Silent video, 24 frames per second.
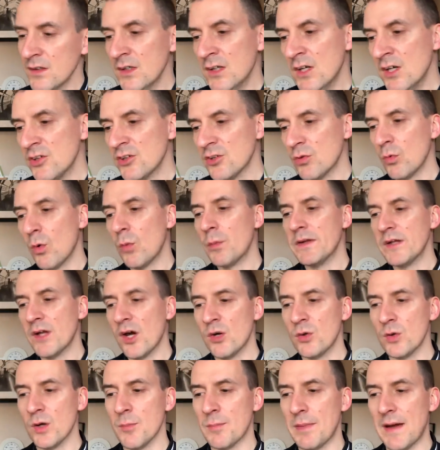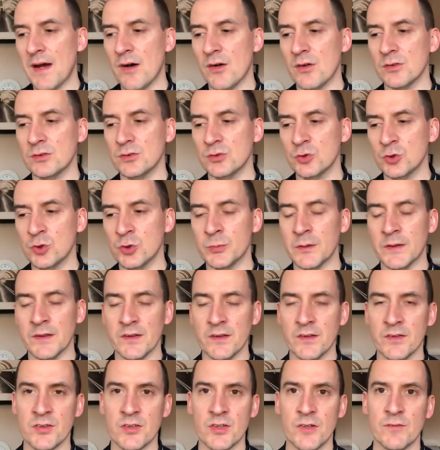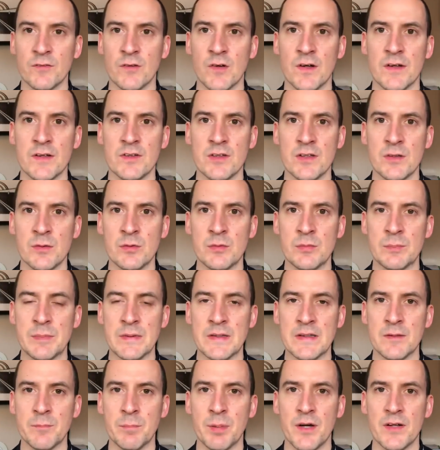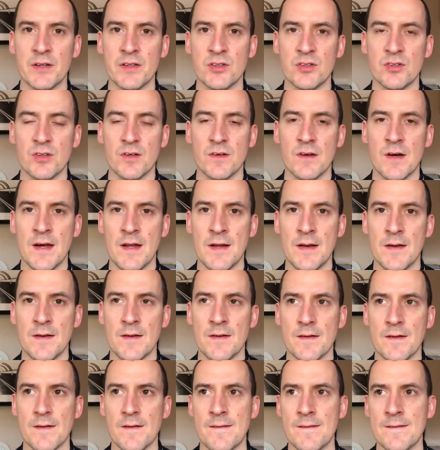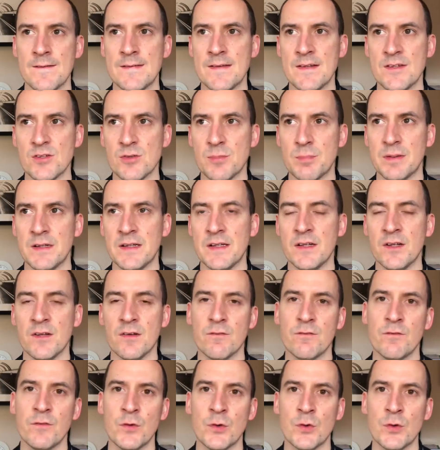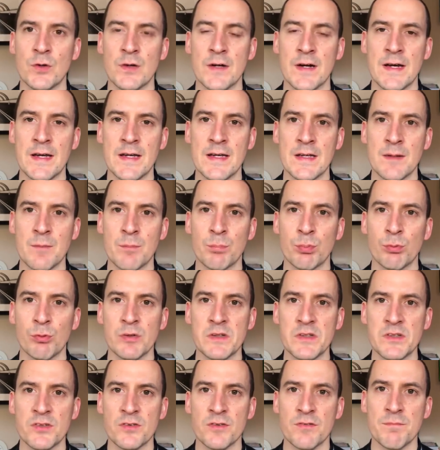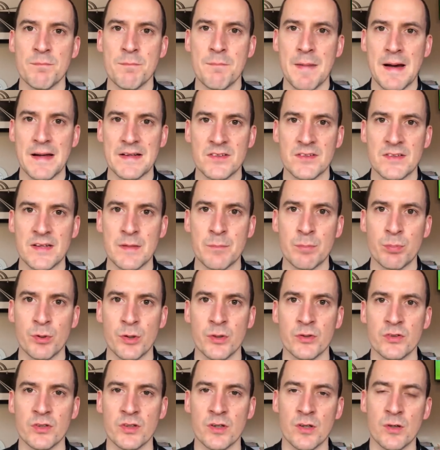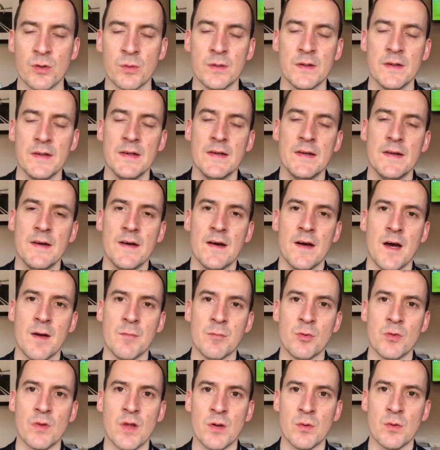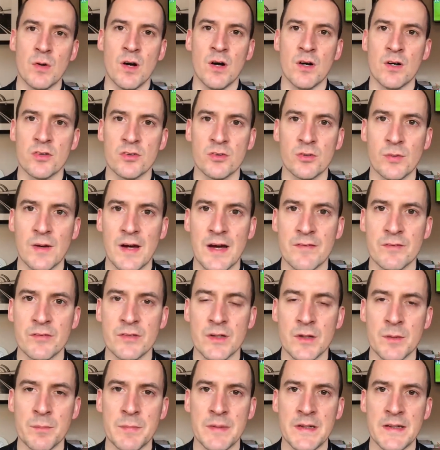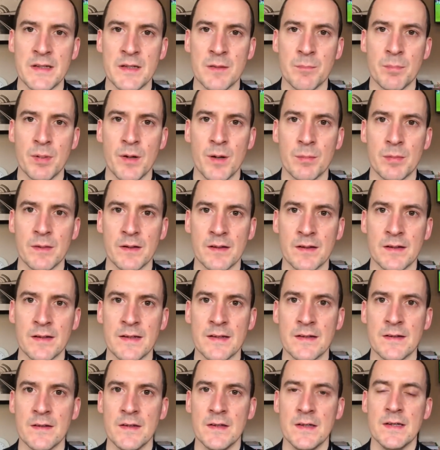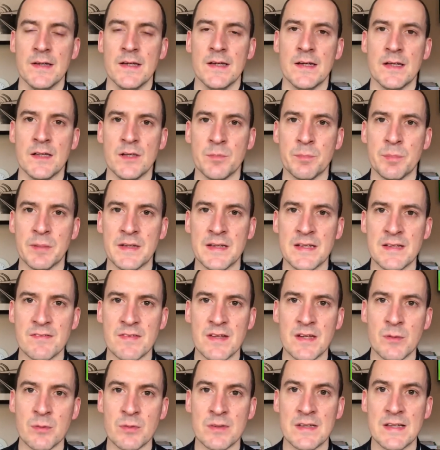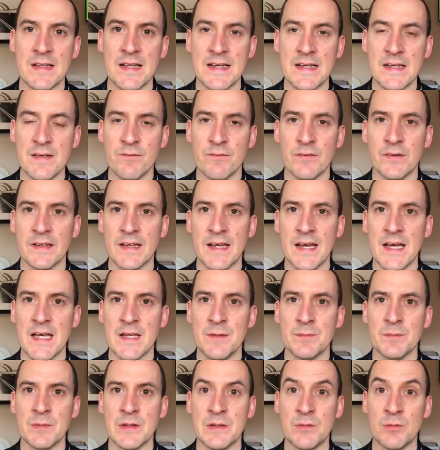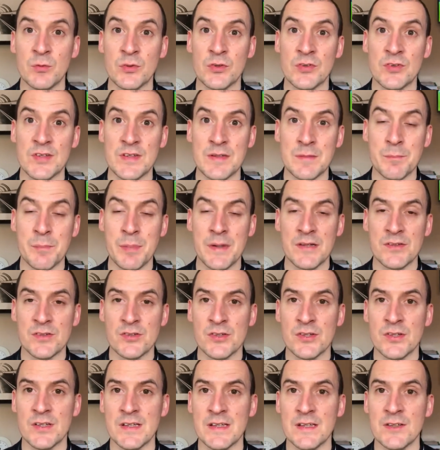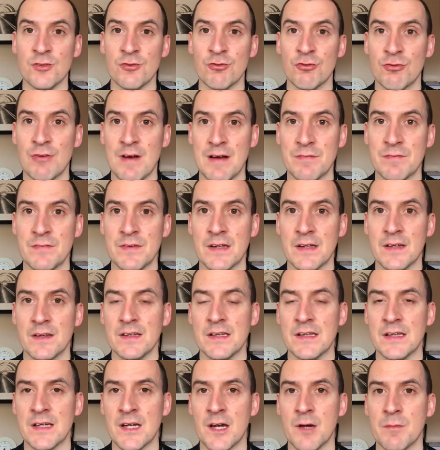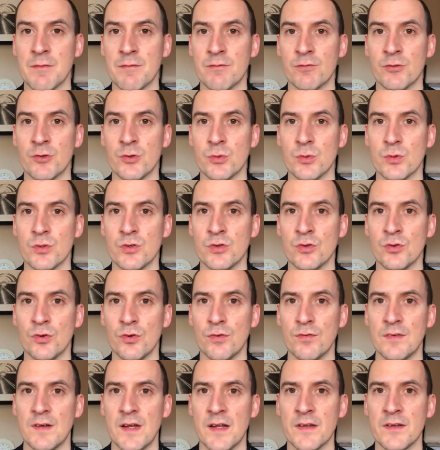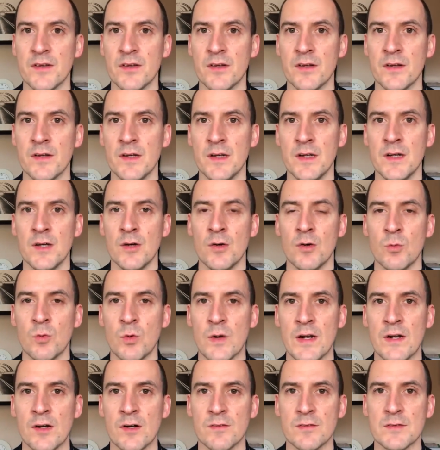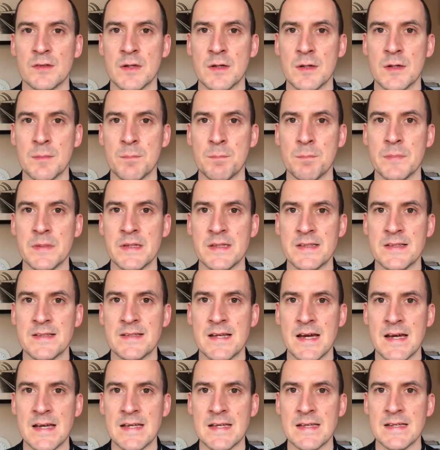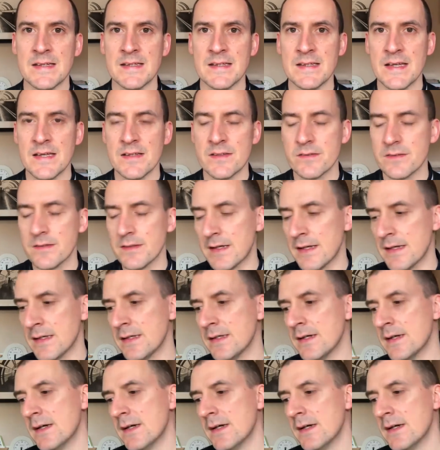So what we know about Auba so far is he was being punished and disciplined for a breach of matchday protocol. Although Arsenal haven't admitted it publicly, it is believed that he was late for the game. He was seen pictured in traffic coming through North London well after midday yesterday.